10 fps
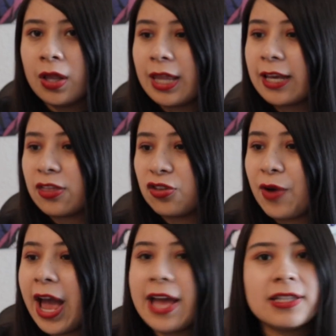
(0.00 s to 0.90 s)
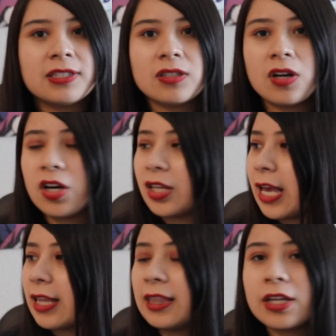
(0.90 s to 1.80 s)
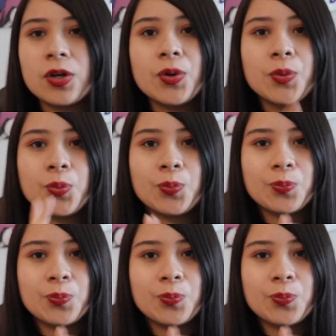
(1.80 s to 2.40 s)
like threads or like little